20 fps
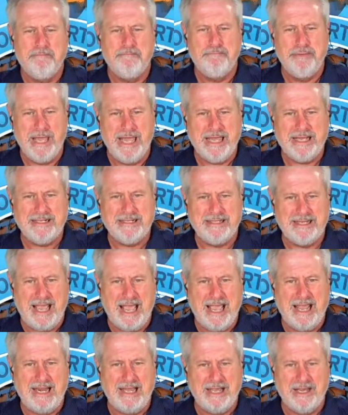Big
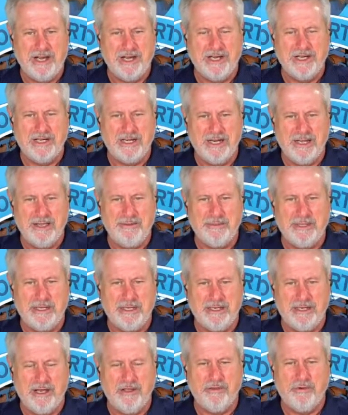Daddy
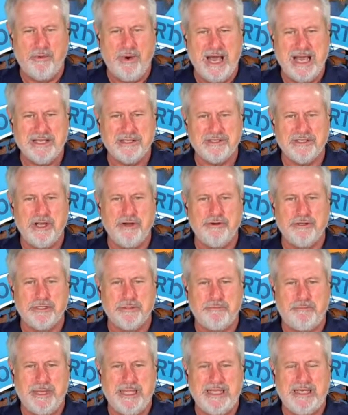Unlimited, otherwise known as
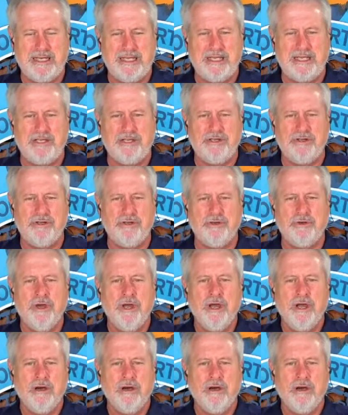BDU.